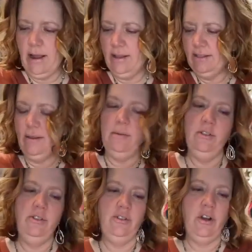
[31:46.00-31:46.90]
All right, so I'll
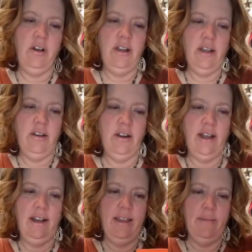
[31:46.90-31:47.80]
just draw on here,
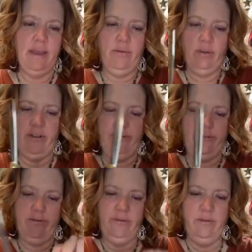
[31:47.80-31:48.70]
kind of get me a
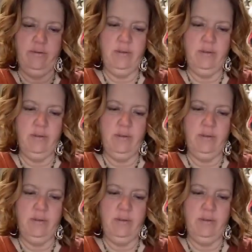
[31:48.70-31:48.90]
rough